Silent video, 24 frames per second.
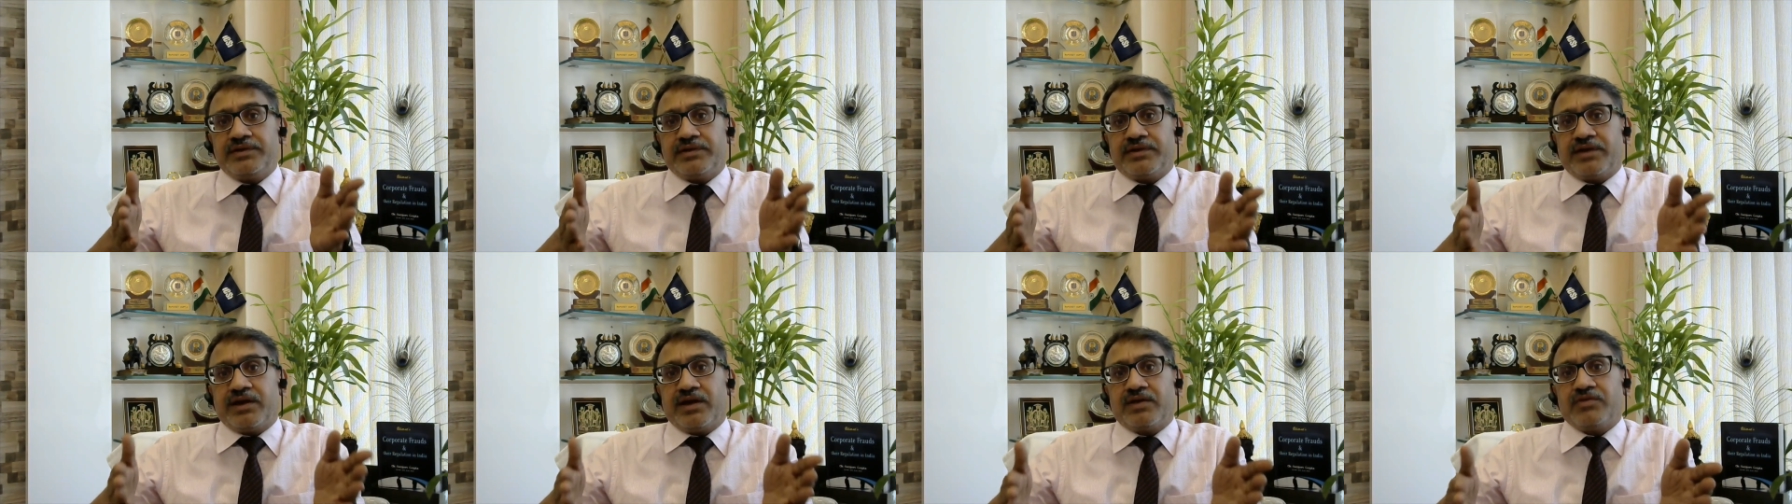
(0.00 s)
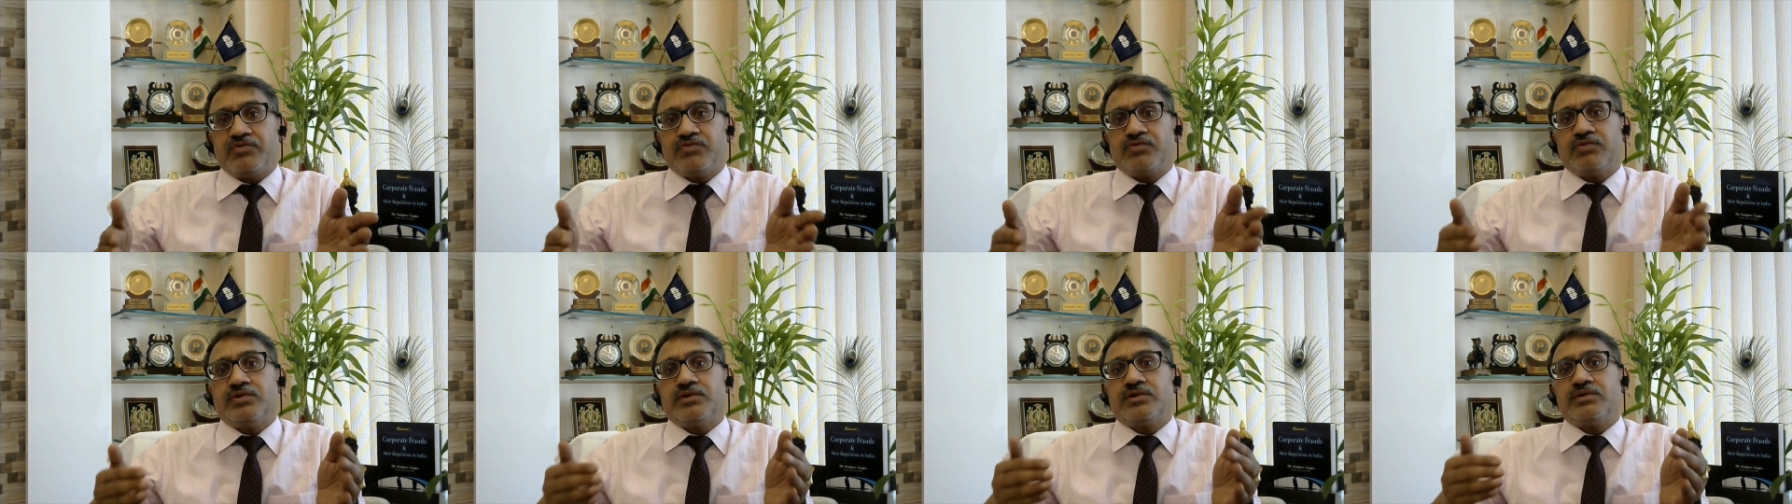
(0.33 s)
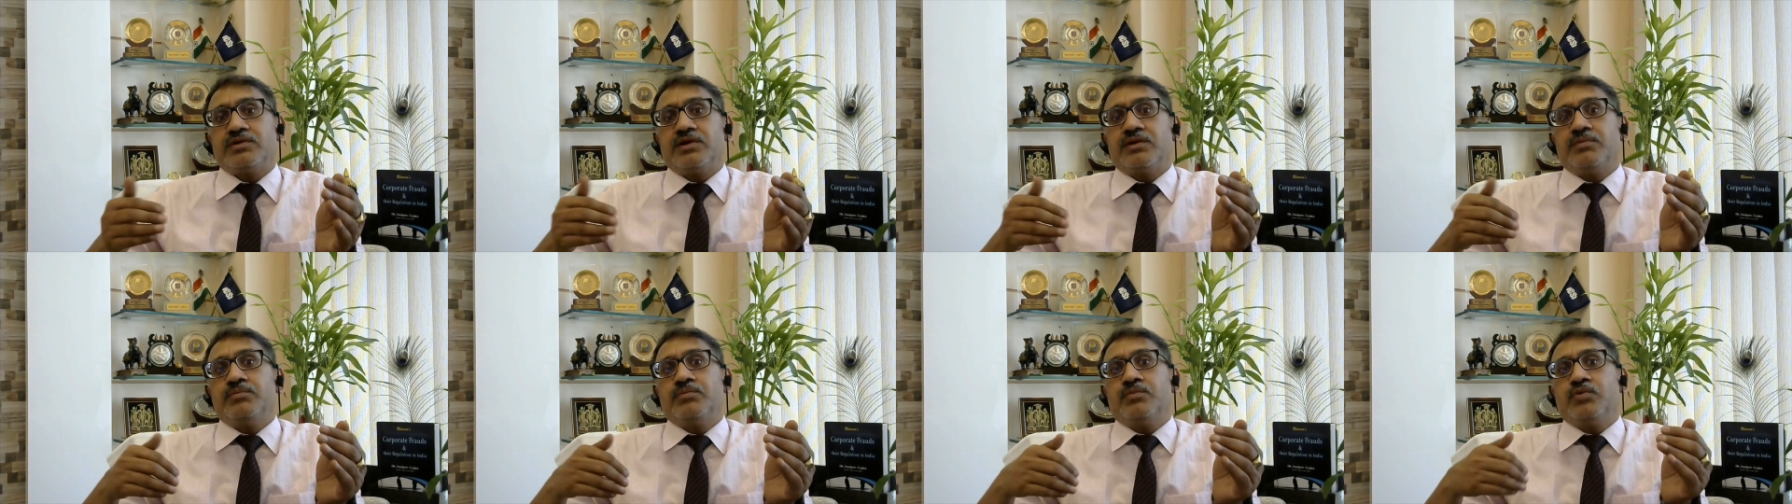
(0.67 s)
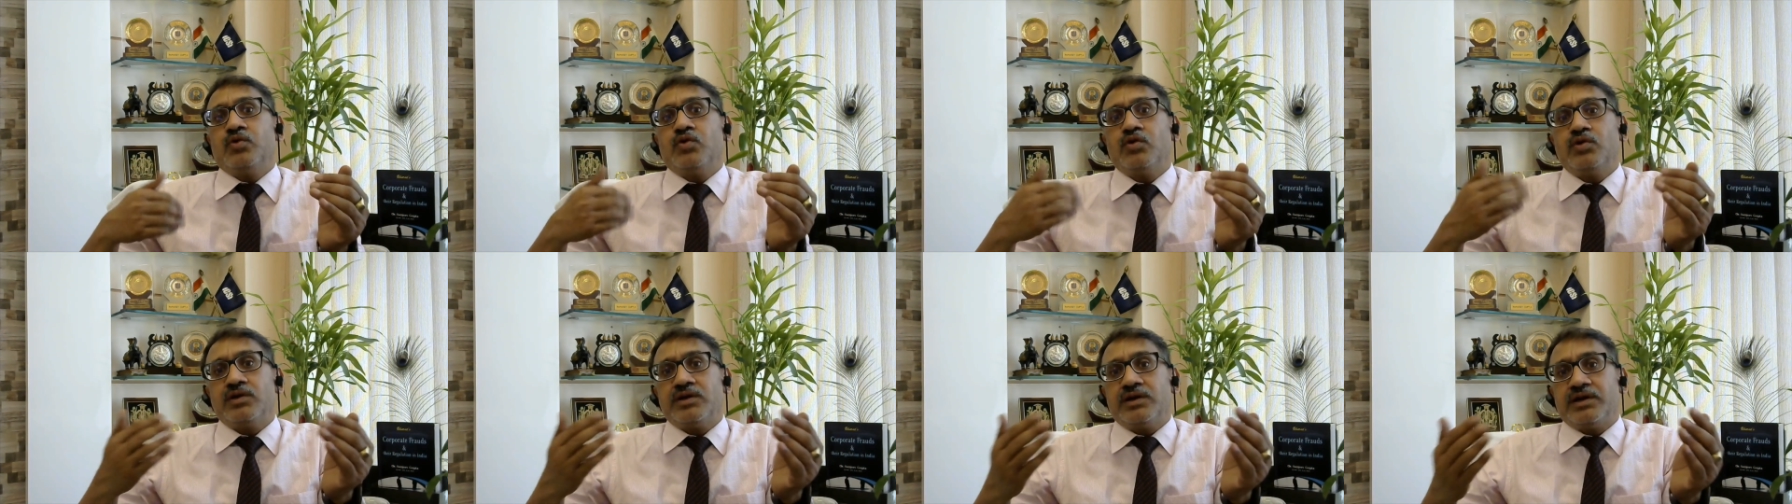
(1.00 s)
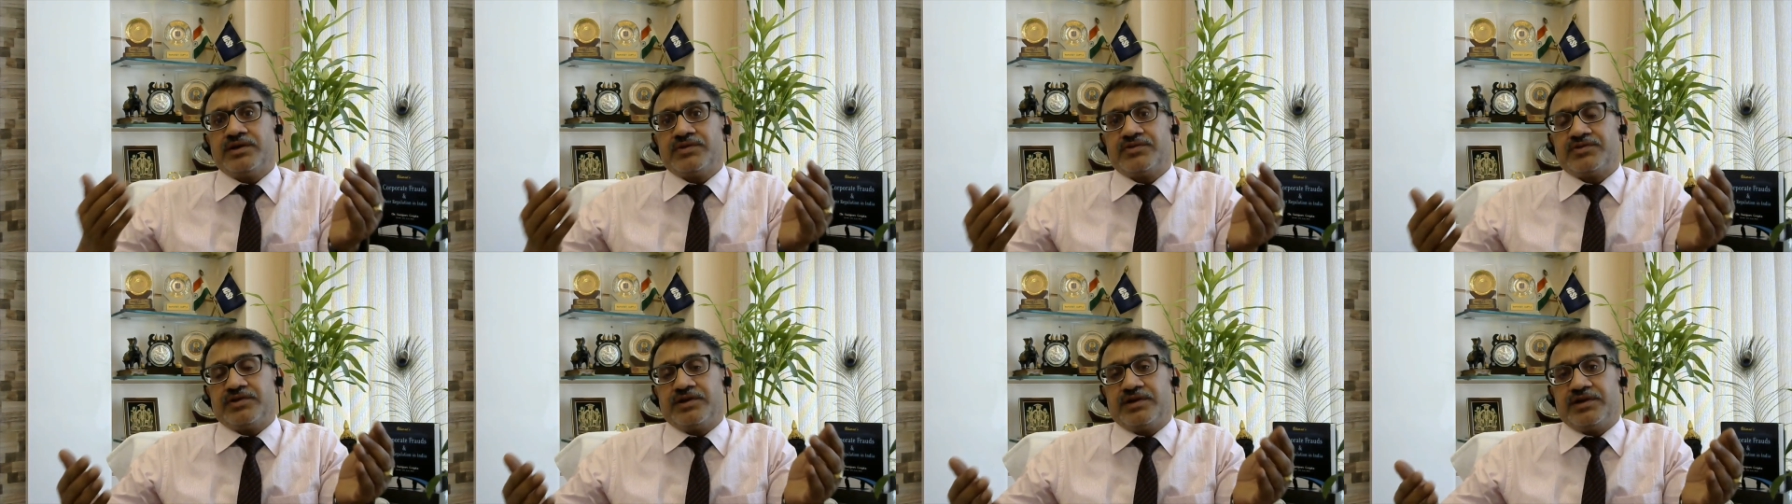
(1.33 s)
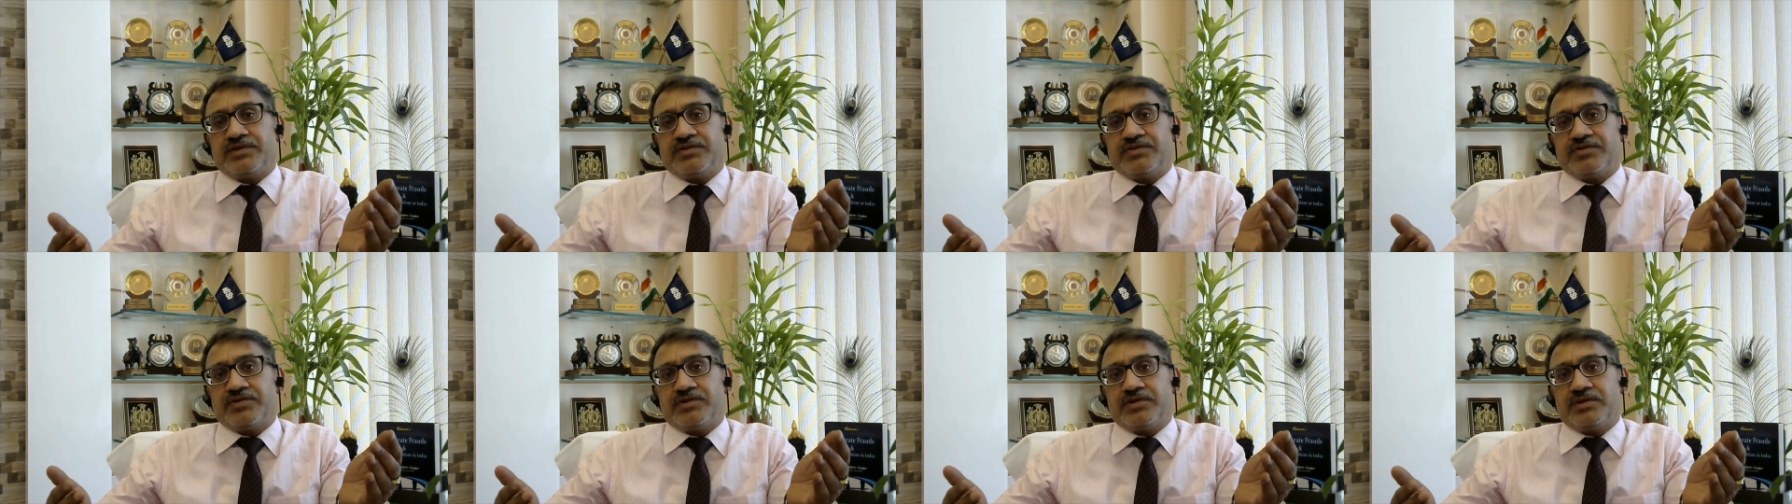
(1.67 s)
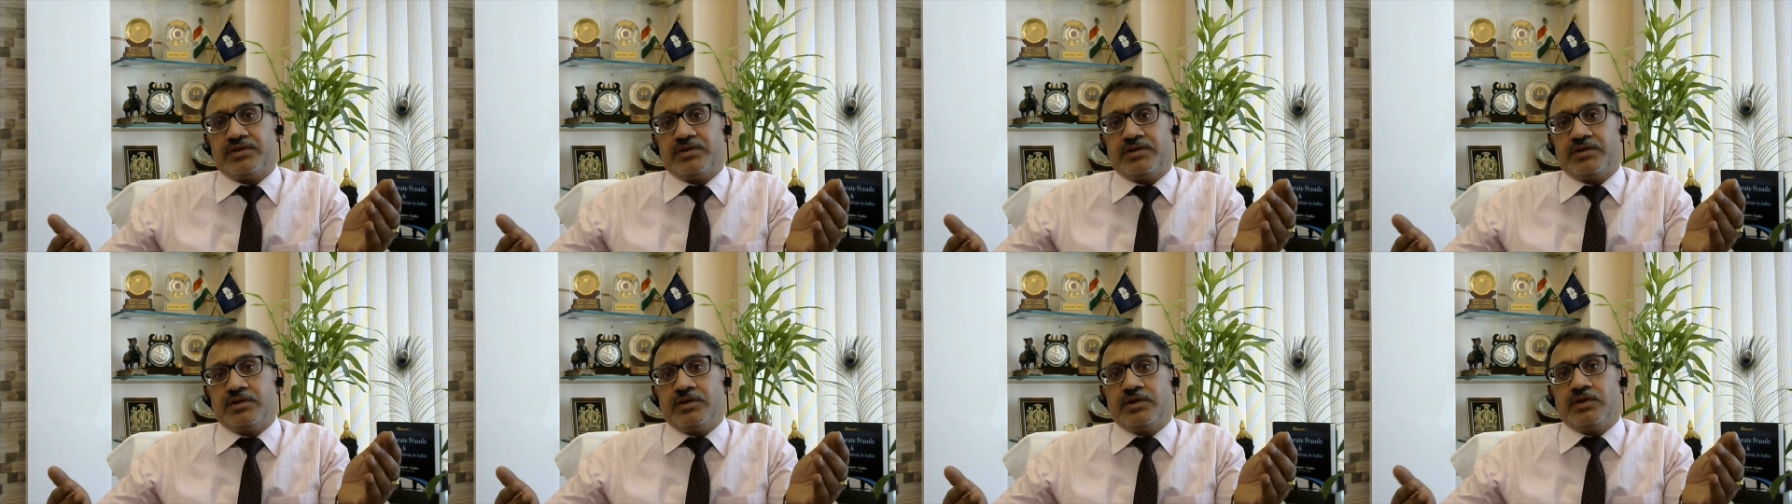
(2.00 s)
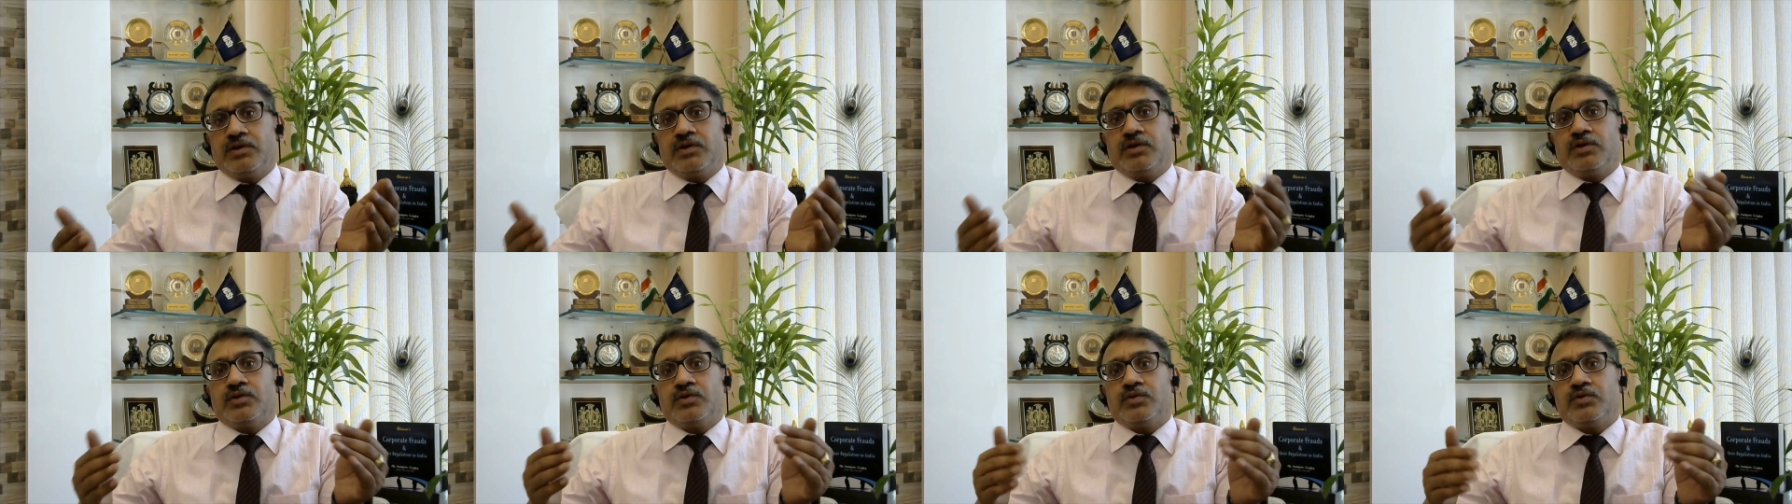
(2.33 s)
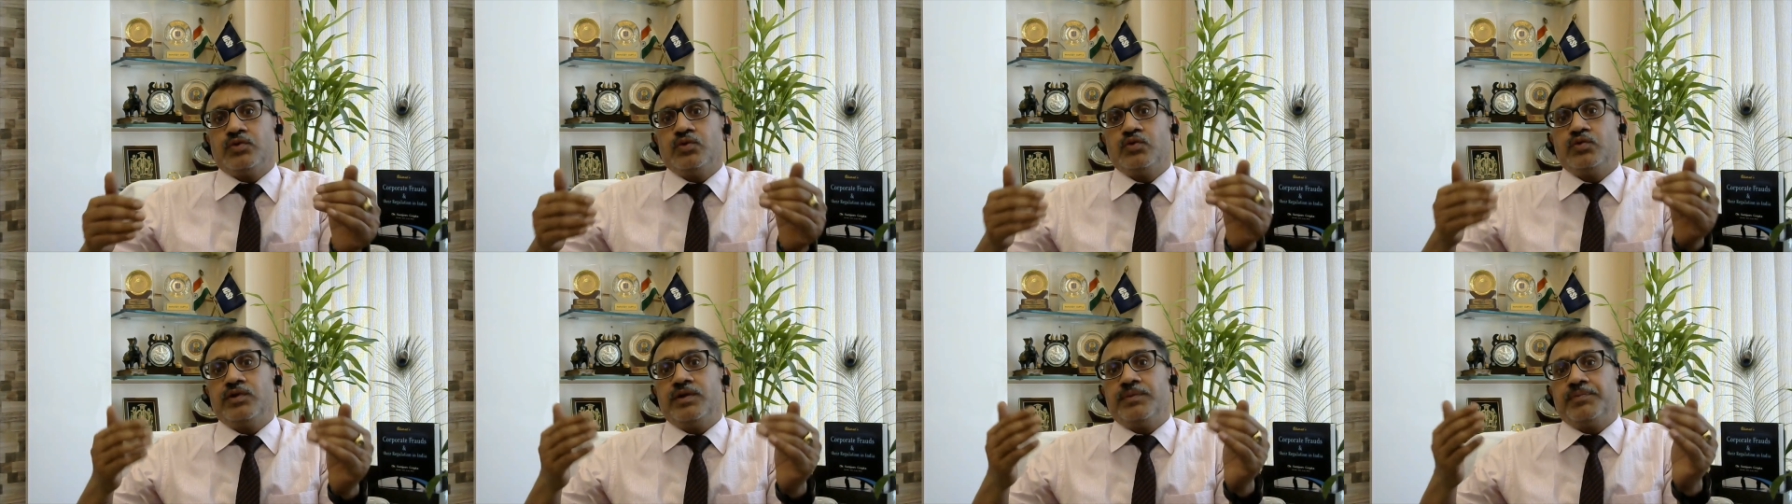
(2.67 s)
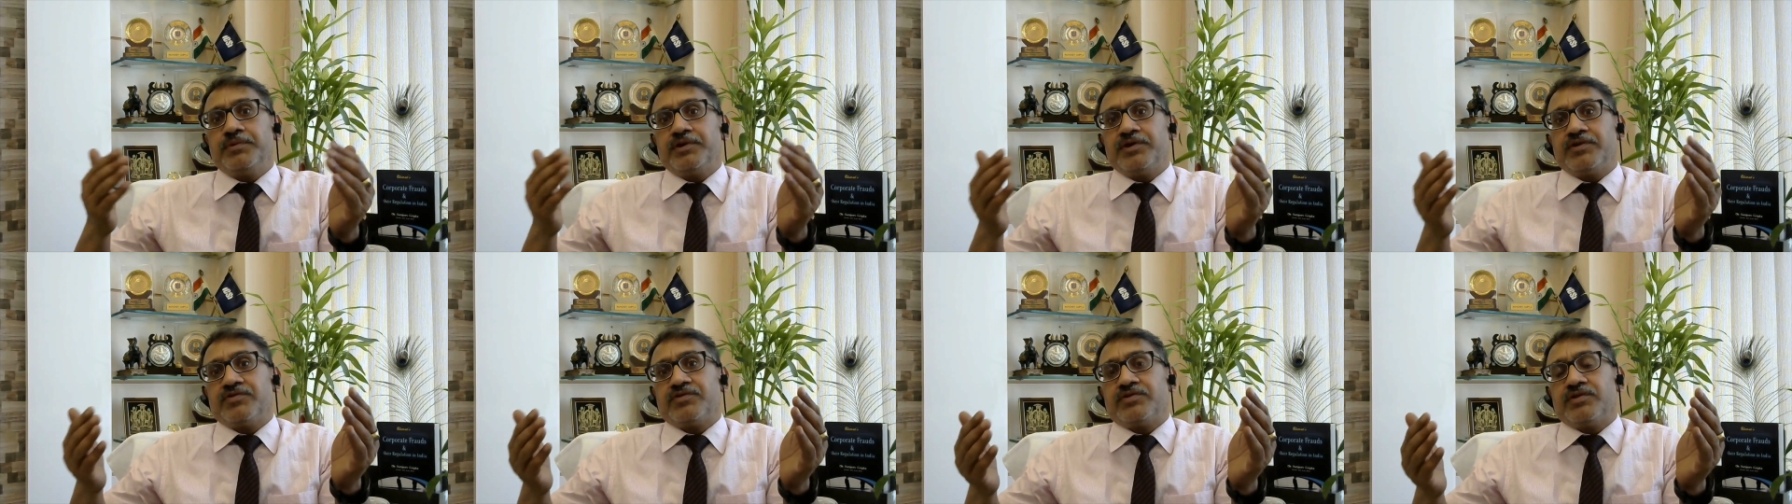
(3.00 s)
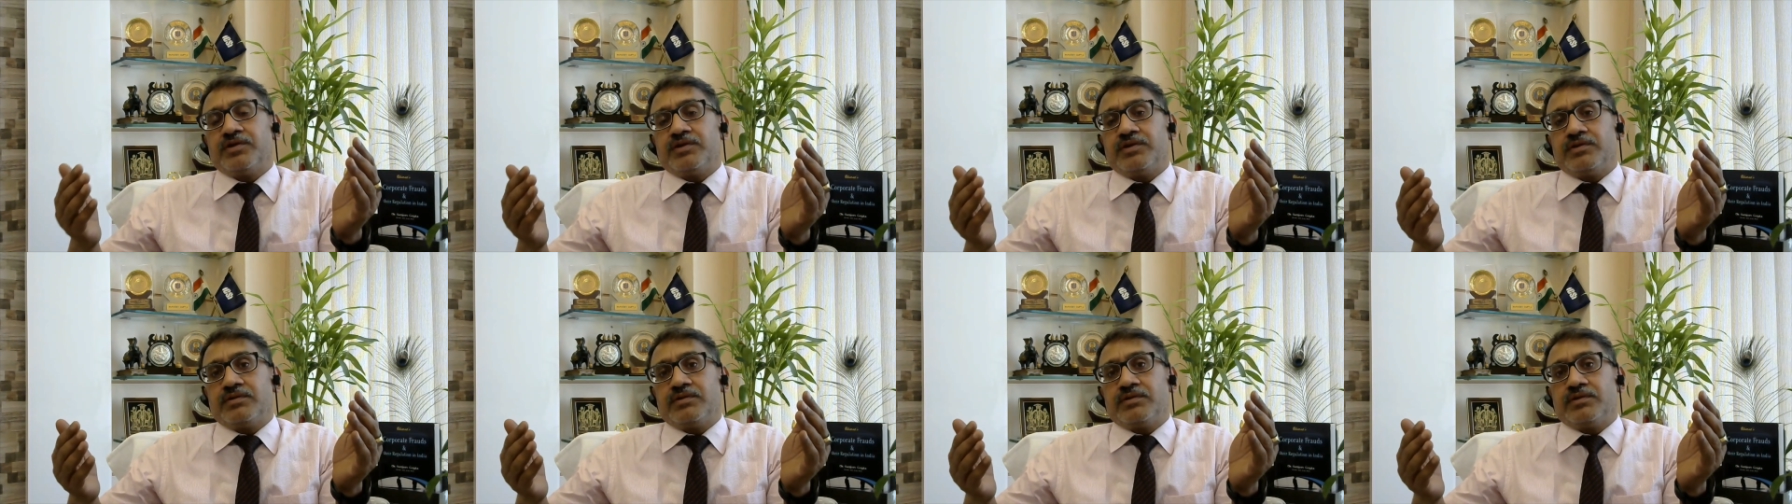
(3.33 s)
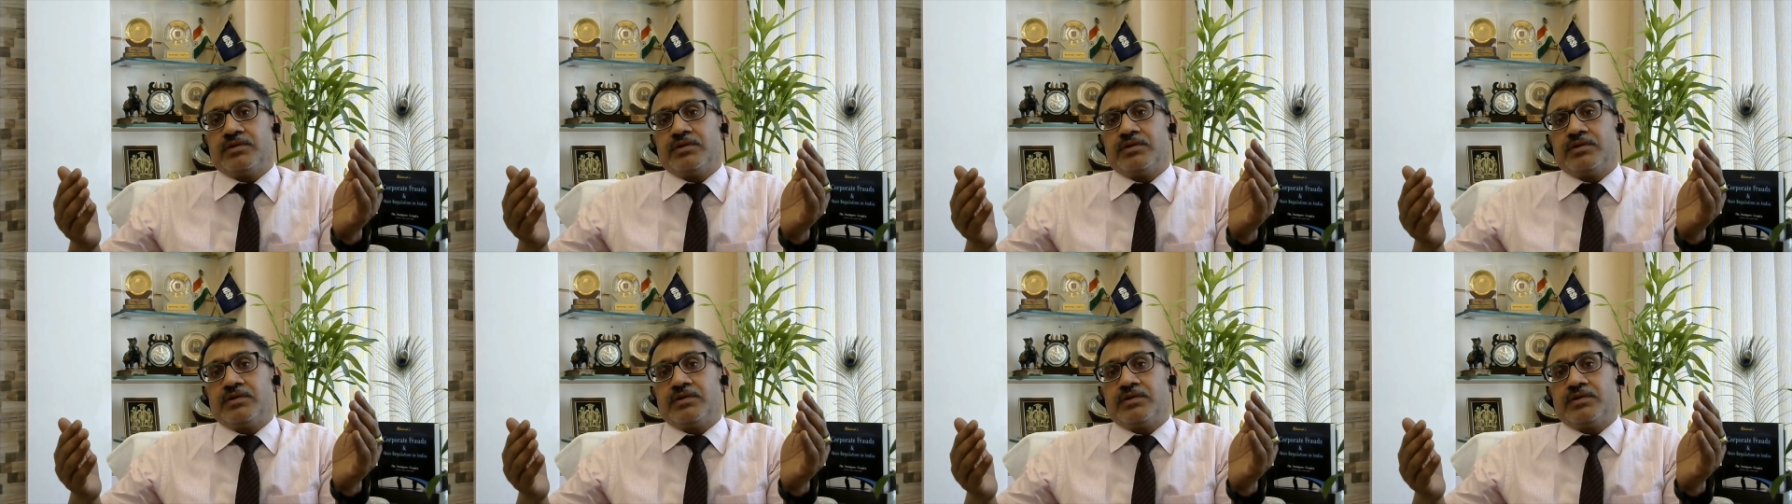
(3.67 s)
transfer the more assets to a person,